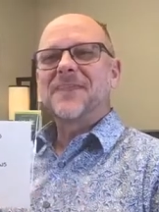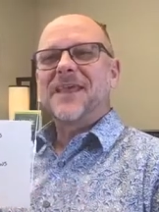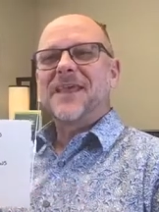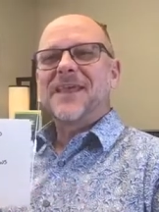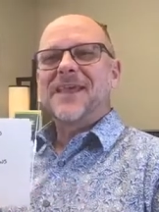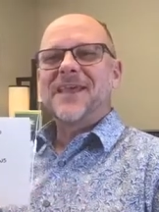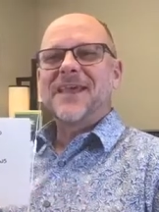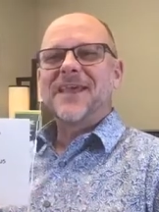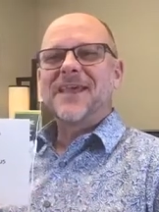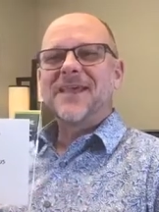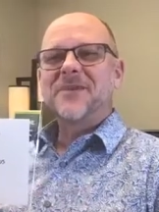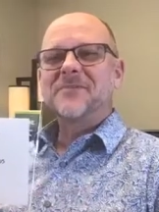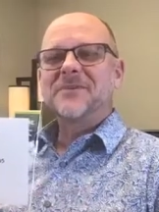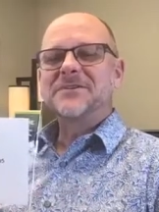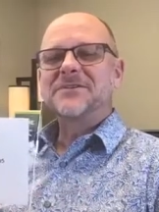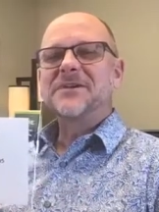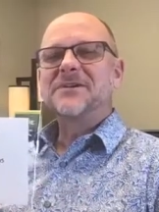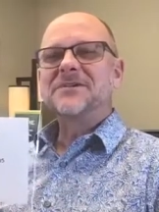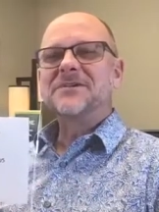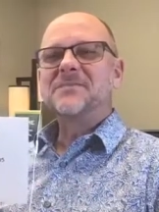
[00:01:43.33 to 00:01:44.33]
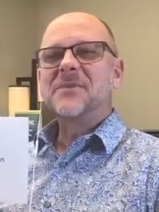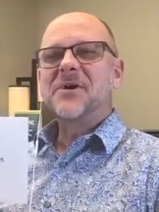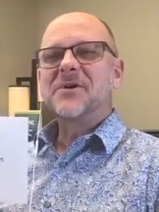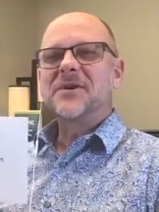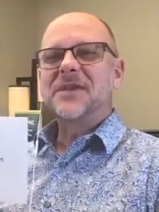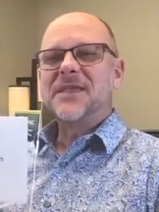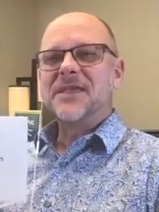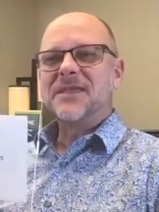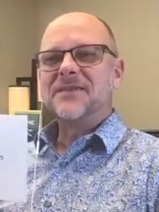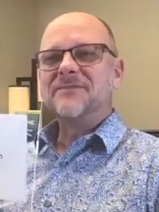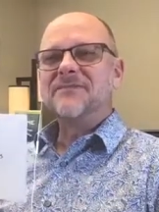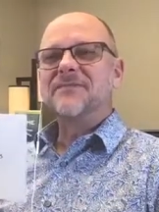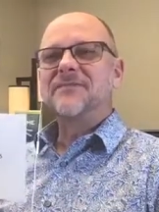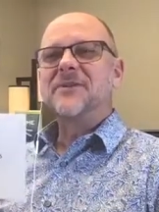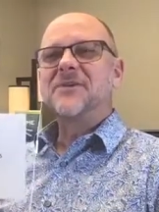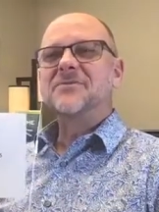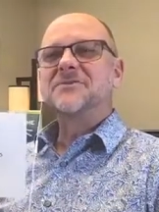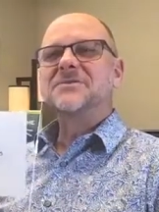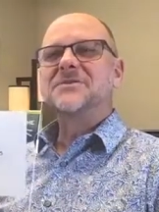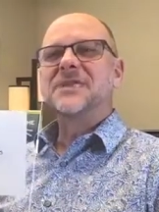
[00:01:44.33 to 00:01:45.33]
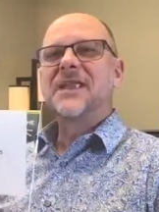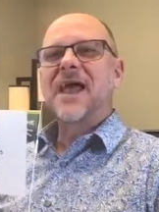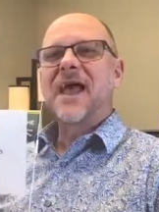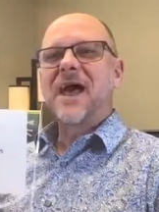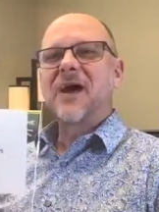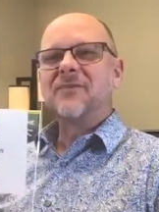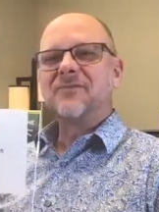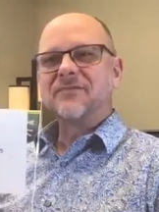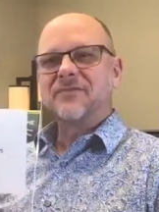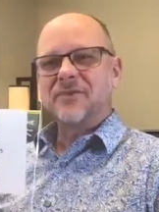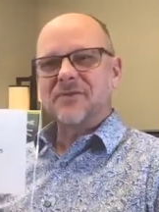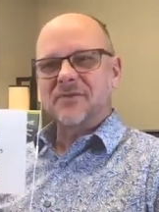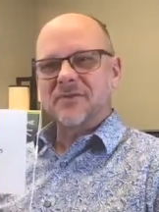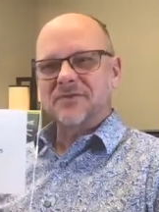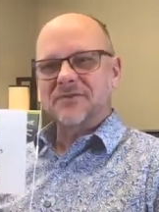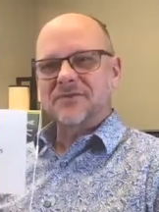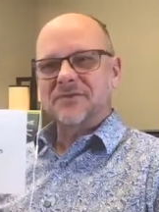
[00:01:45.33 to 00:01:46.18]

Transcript: and we talked about inflows and outflows.